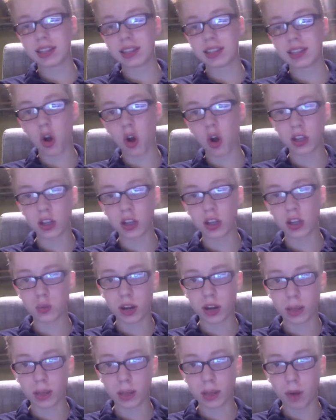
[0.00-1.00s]
tallest one
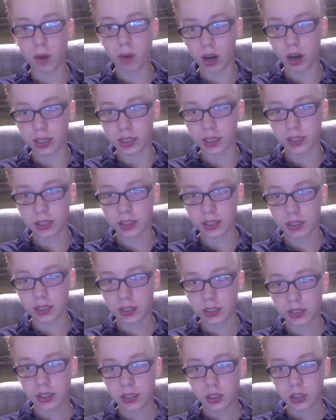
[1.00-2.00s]
in the park.
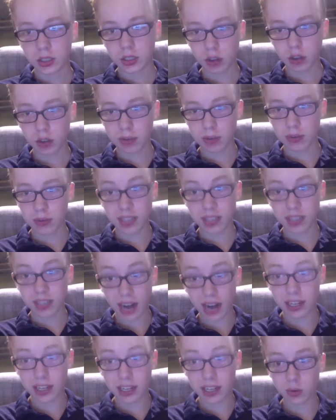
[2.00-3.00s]
Drop towers, it's kind of
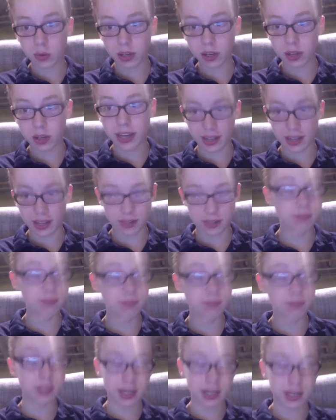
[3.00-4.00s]
like yes,
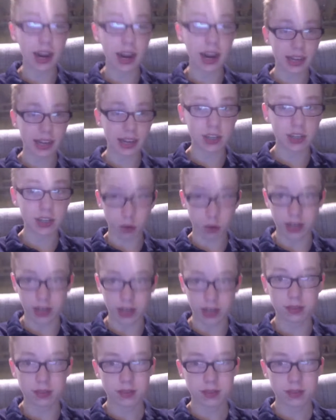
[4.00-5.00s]
kind of like a Dorney,
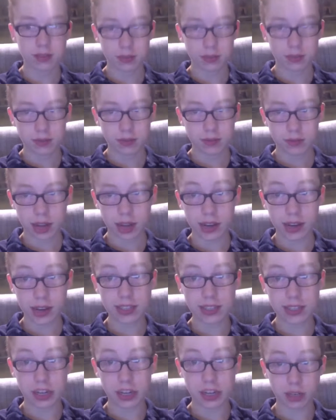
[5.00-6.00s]
and it's
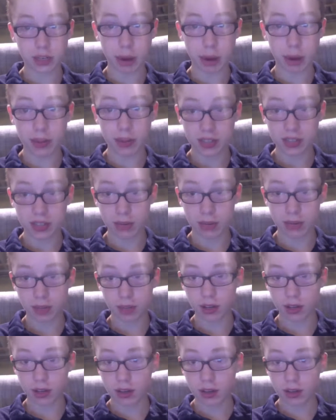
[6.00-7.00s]
actually made by the same
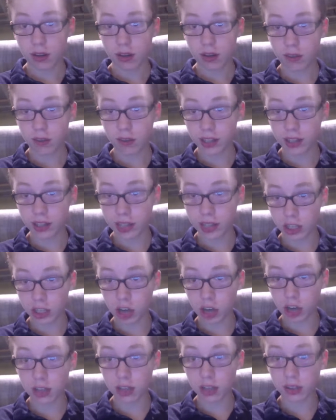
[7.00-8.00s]
thing. Finally, a
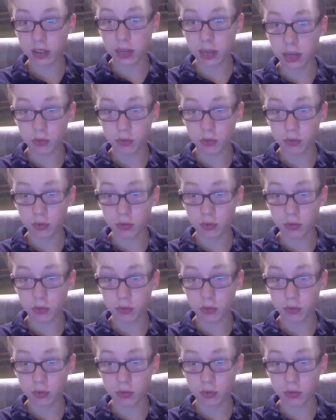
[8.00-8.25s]
chocolate themed